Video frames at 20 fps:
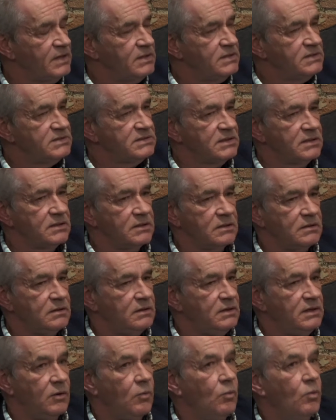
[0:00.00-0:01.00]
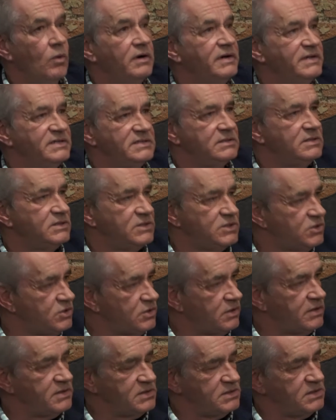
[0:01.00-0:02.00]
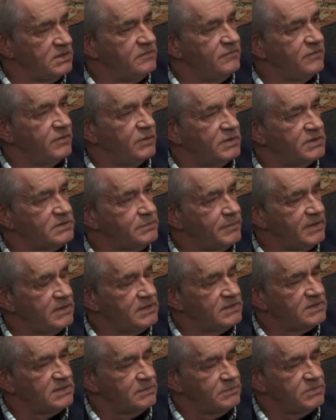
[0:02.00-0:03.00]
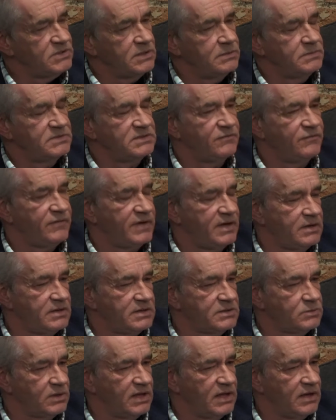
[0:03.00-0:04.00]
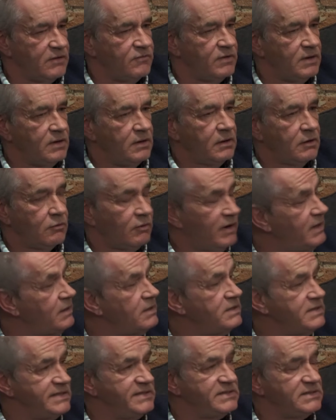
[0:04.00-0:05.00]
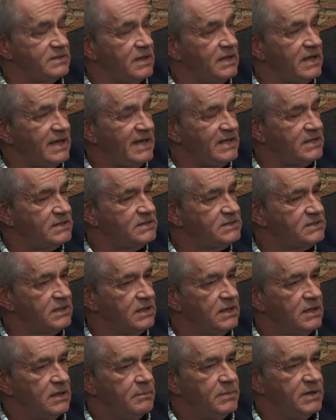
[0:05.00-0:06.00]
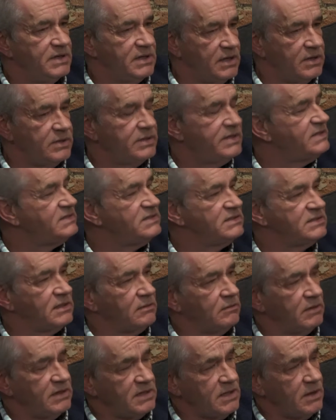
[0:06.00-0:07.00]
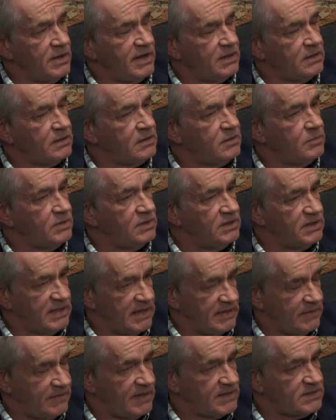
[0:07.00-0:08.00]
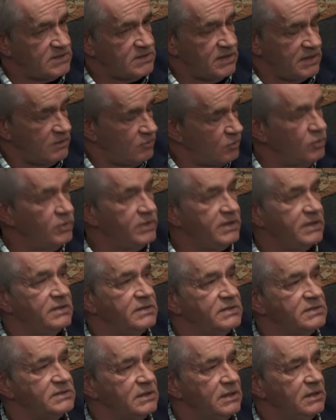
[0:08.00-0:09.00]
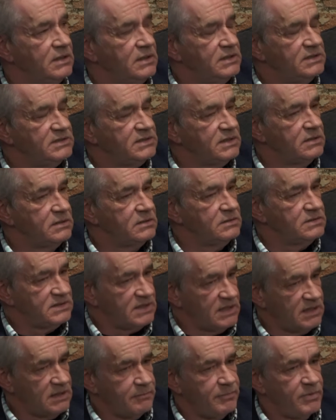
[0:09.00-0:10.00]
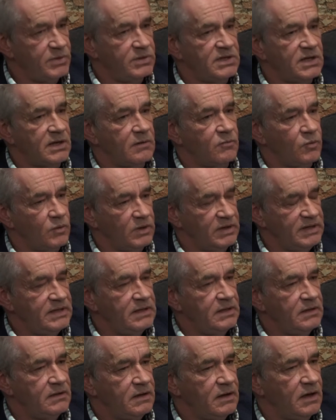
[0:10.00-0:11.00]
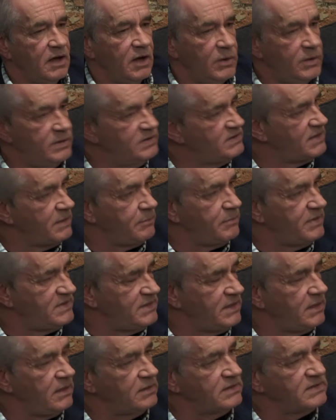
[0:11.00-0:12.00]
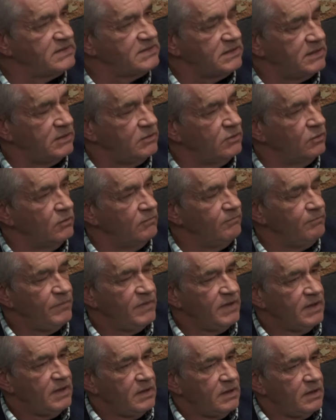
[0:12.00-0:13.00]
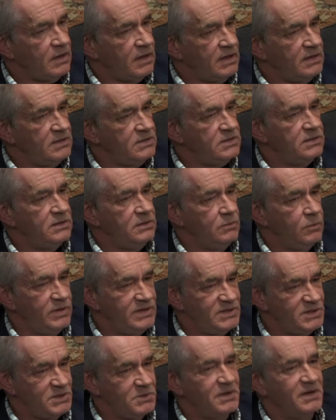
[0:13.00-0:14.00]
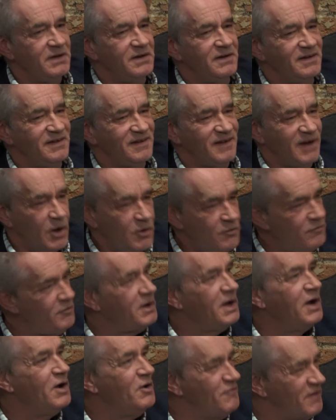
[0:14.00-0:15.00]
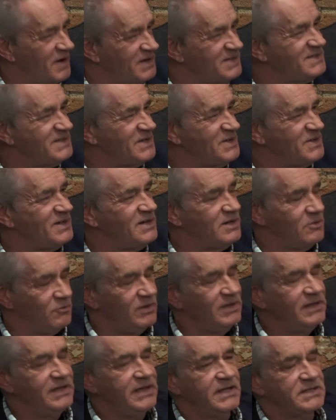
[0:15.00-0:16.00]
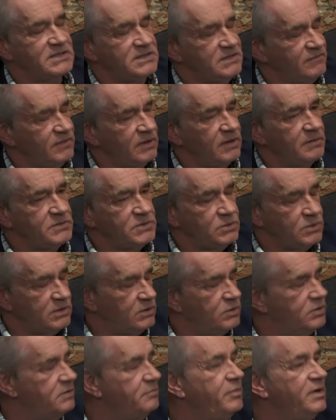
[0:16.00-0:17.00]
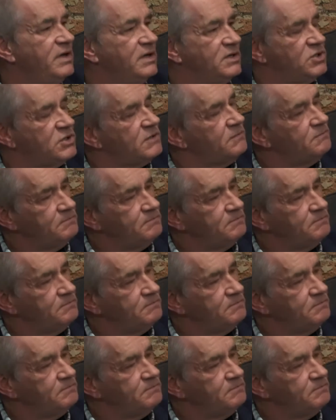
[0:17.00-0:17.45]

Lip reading: So, what is it that you're trying to do for us? Because sometimes the founders will have great ideas in their heads, but don't necessarily know how to communicate that to their audience. So Startup Bootcamp really hones that particular skill, and we do it over and over so that it really gets developed to a good pitch.